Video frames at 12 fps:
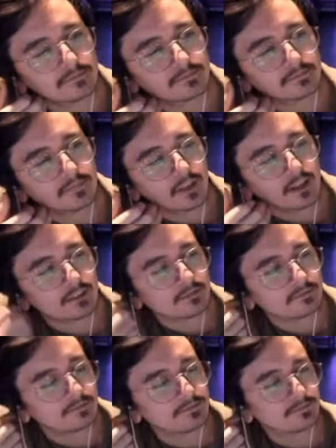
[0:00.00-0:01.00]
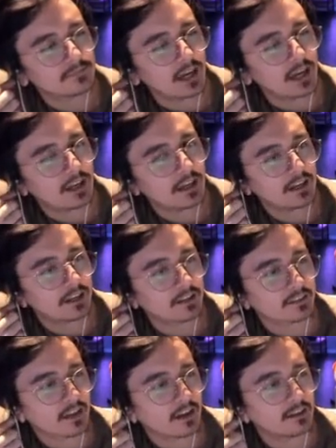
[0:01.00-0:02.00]
Yeah. No, I, I get
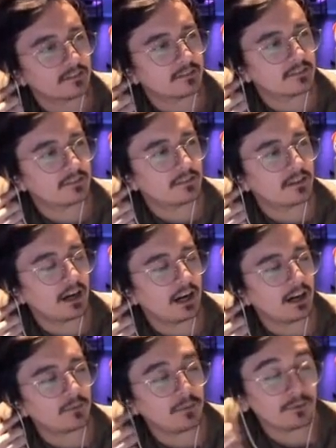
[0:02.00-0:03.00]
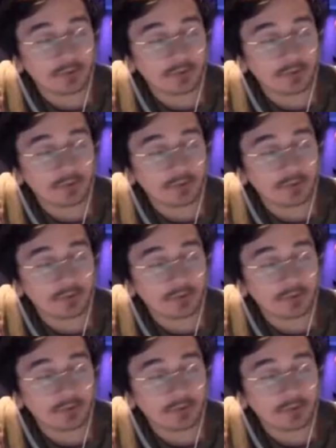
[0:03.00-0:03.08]
that. I, well, I